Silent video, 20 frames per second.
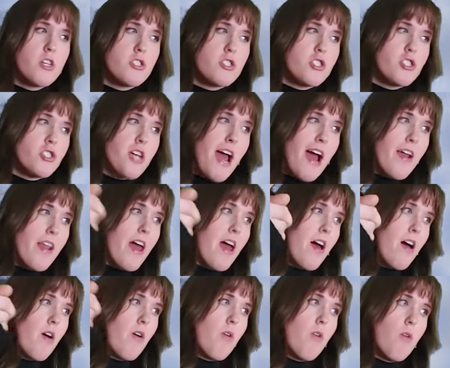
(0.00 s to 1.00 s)
Shout
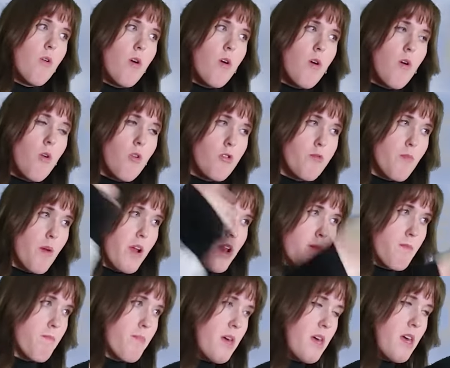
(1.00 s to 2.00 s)
out Old Money
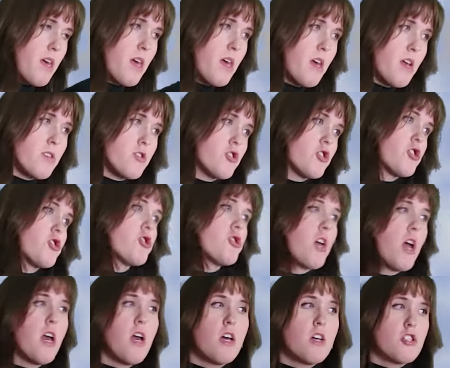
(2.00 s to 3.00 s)
Bitch,
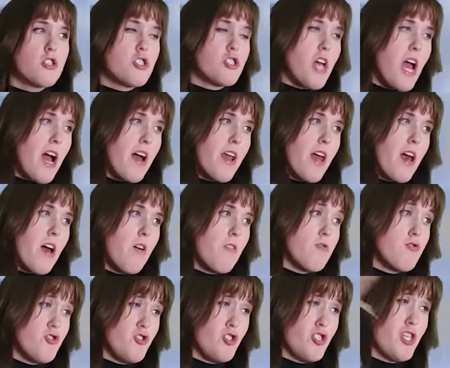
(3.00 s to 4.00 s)
shout out
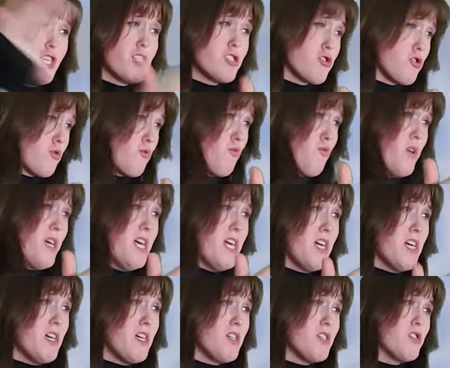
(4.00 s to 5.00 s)
Geez
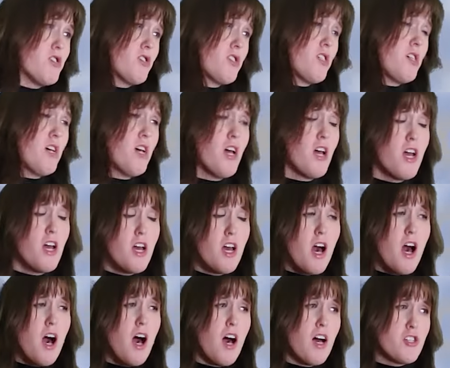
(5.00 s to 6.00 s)
Louise,
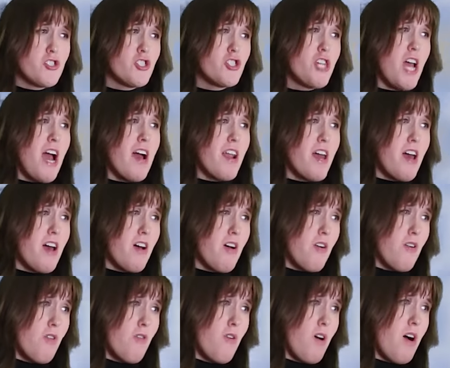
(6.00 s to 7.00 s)
uh, shout
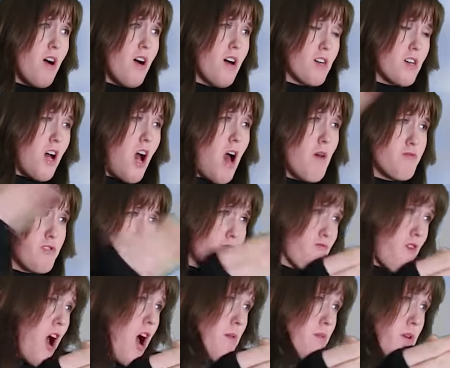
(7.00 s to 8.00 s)
out uh, Cops and
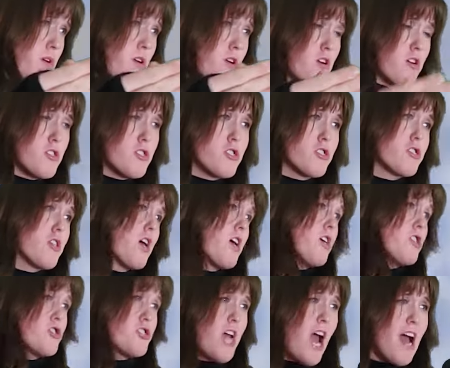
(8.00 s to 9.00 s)
Robbers,
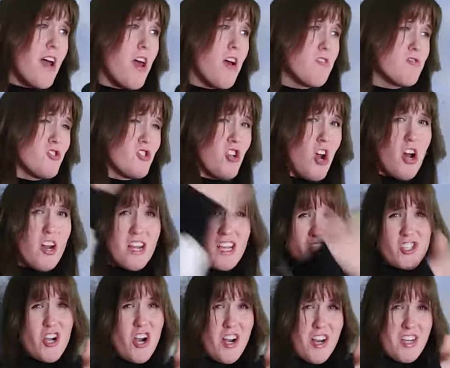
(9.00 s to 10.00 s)
Shout out Johnny,
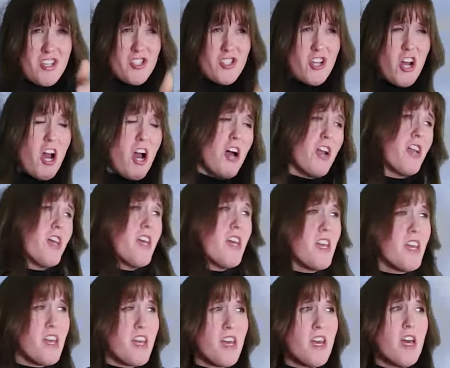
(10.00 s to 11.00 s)
Johnny,
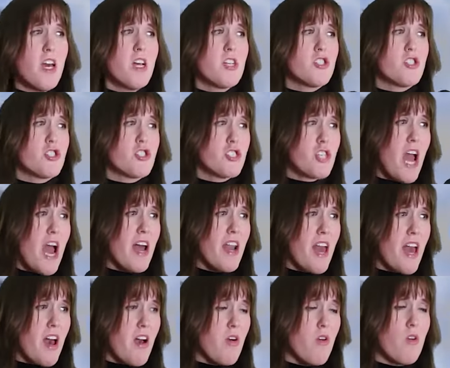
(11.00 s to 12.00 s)
Johnny. Shout
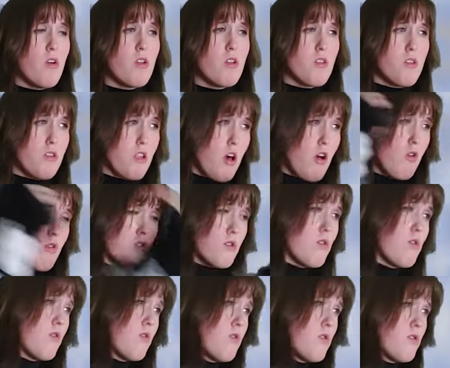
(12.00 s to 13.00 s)
out
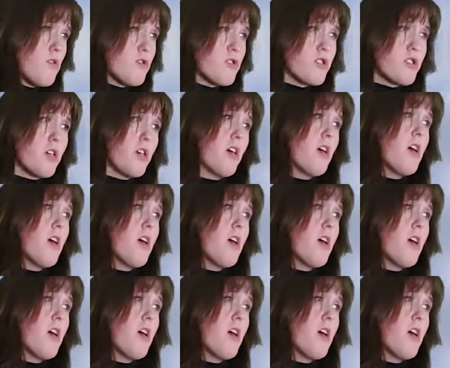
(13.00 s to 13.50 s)
locals.